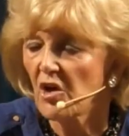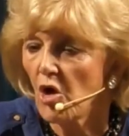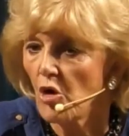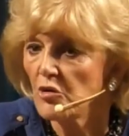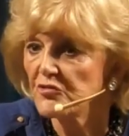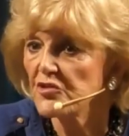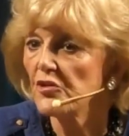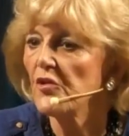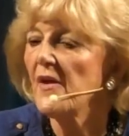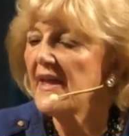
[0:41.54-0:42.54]

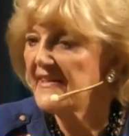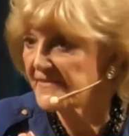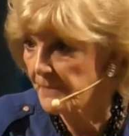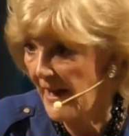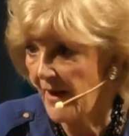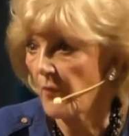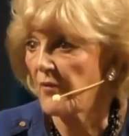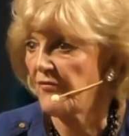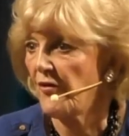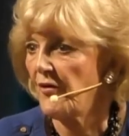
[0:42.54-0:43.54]
Culture is
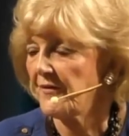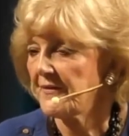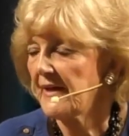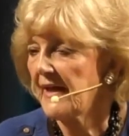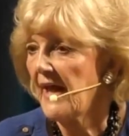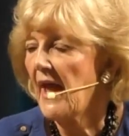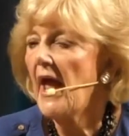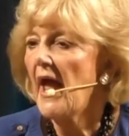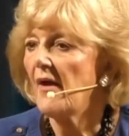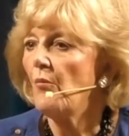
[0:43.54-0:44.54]
powerful.
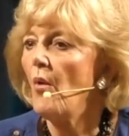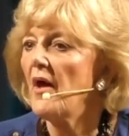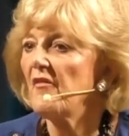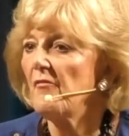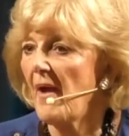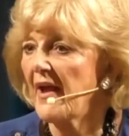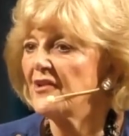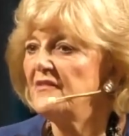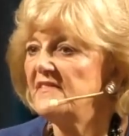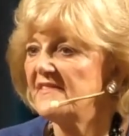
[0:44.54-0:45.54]
And one of my
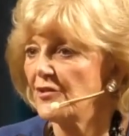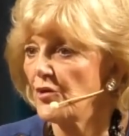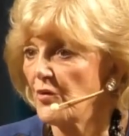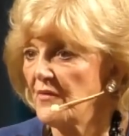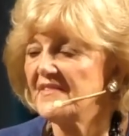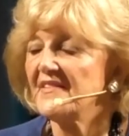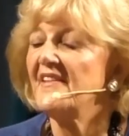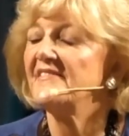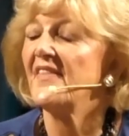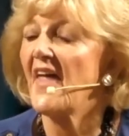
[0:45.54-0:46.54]
concerns
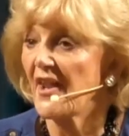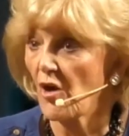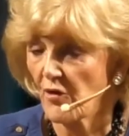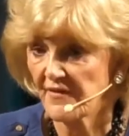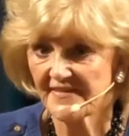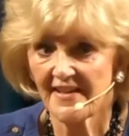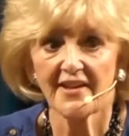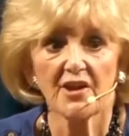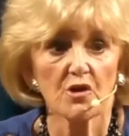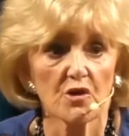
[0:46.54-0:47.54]
is that our
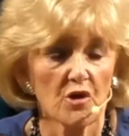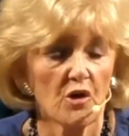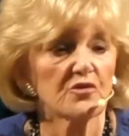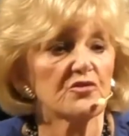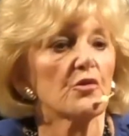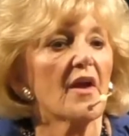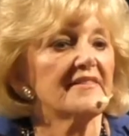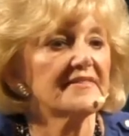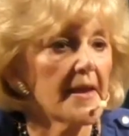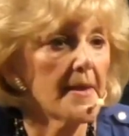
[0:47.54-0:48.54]
secular culture
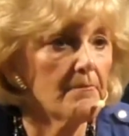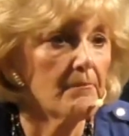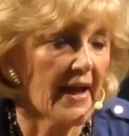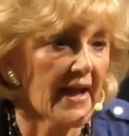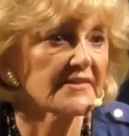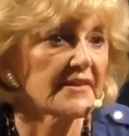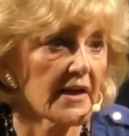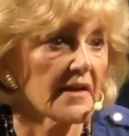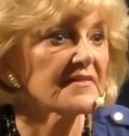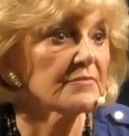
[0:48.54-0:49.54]
has
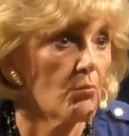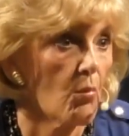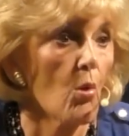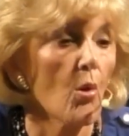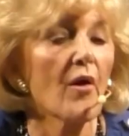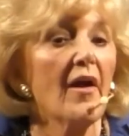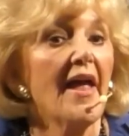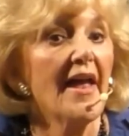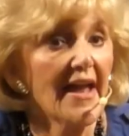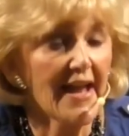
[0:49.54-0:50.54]
impacted us more,
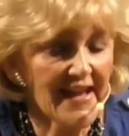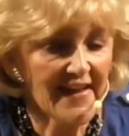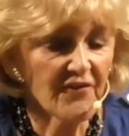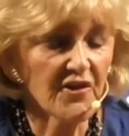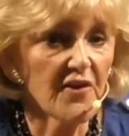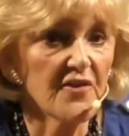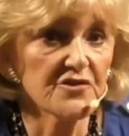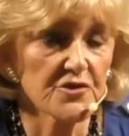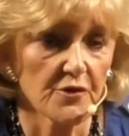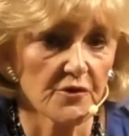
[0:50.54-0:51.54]
even in the
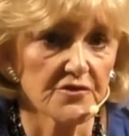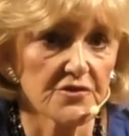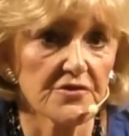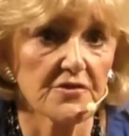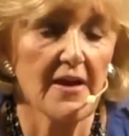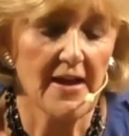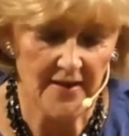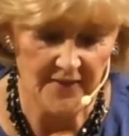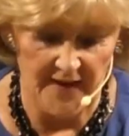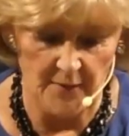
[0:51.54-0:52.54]
church,
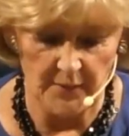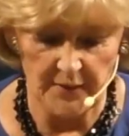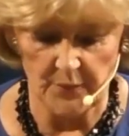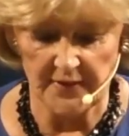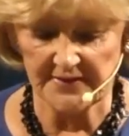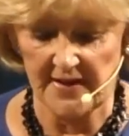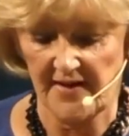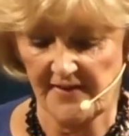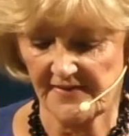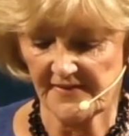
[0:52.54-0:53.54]
than we
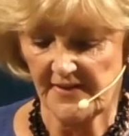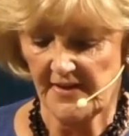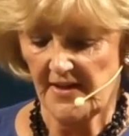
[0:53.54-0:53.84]
realize.